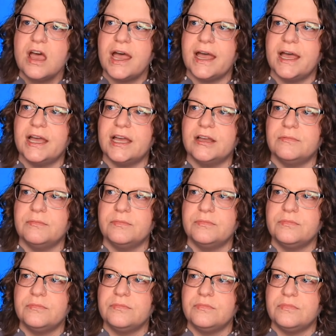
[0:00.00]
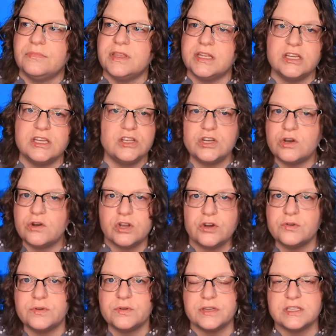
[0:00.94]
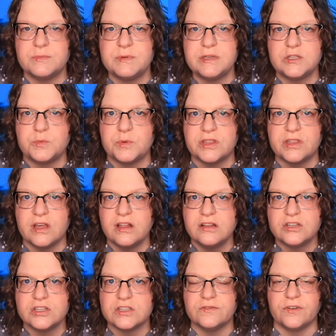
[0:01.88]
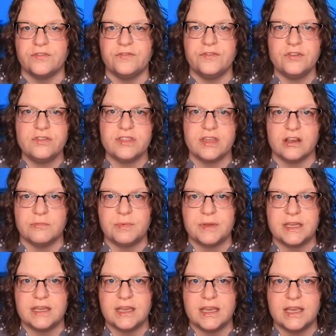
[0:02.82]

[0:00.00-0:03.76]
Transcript: then you don't go to a speech pathologist for food therapy.